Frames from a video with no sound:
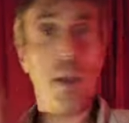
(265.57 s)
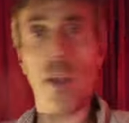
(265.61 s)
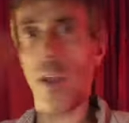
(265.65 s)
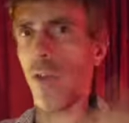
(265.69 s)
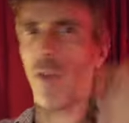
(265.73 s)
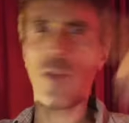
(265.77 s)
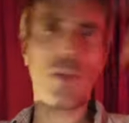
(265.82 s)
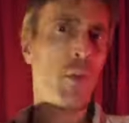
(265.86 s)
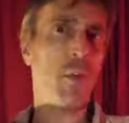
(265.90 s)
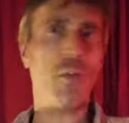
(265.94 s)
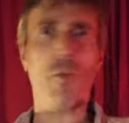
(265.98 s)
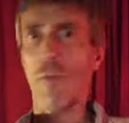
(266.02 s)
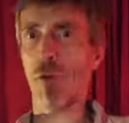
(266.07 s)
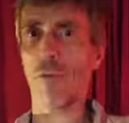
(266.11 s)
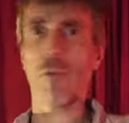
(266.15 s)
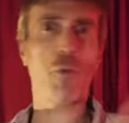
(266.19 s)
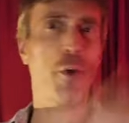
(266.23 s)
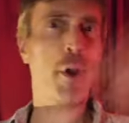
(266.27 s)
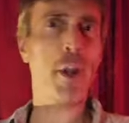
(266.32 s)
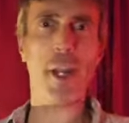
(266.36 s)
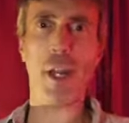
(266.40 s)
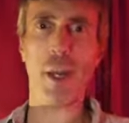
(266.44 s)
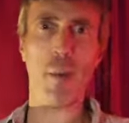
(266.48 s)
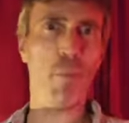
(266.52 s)
isn't
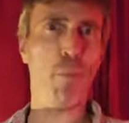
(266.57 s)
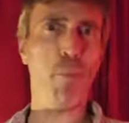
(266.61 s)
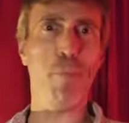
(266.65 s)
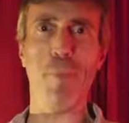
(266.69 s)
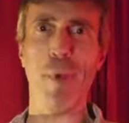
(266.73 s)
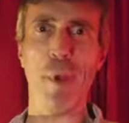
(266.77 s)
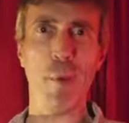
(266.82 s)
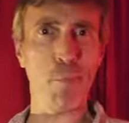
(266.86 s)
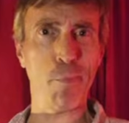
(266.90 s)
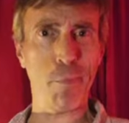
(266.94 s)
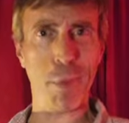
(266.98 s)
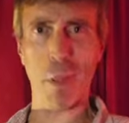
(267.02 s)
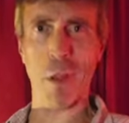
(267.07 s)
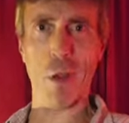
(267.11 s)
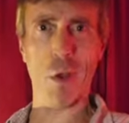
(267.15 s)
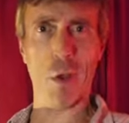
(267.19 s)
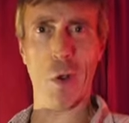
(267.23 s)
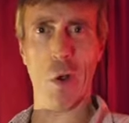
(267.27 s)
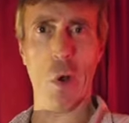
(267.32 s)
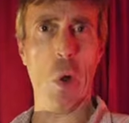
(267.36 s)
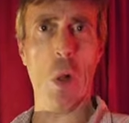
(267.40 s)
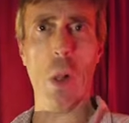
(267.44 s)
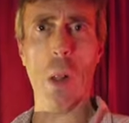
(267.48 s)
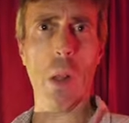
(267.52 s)
friggin'
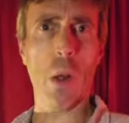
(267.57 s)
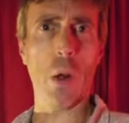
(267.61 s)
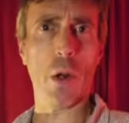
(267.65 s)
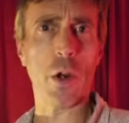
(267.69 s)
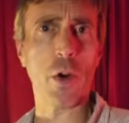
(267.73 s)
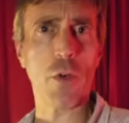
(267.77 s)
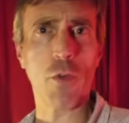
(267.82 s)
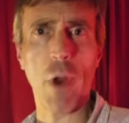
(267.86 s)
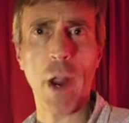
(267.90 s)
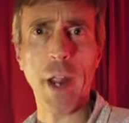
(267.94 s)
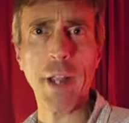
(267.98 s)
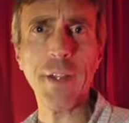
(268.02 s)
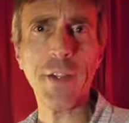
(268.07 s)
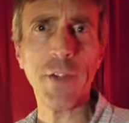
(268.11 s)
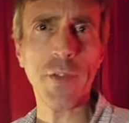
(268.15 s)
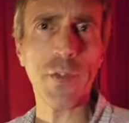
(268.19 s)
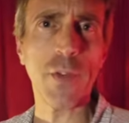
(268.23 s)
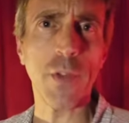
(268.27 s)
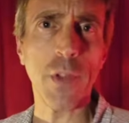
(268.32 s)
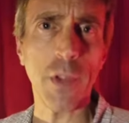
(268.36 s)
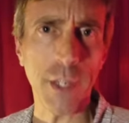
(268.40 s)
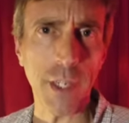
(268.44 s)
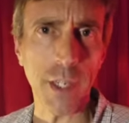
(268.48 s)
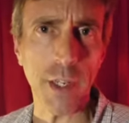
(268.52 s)
biblical or
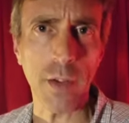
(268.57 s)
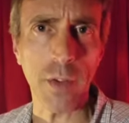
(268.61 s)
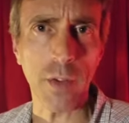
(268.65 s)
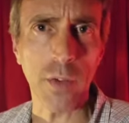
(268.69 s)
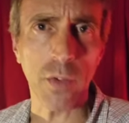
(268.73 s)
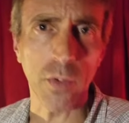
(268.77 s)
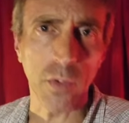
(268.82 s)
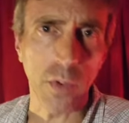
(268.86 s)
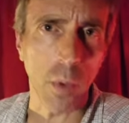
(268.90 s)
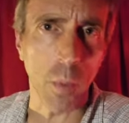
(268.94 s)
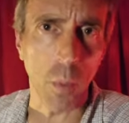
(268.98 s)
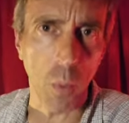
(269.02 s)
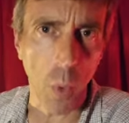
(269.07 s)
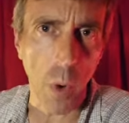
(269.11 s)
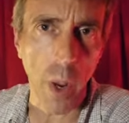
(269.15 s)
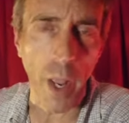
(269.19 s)
Christly in some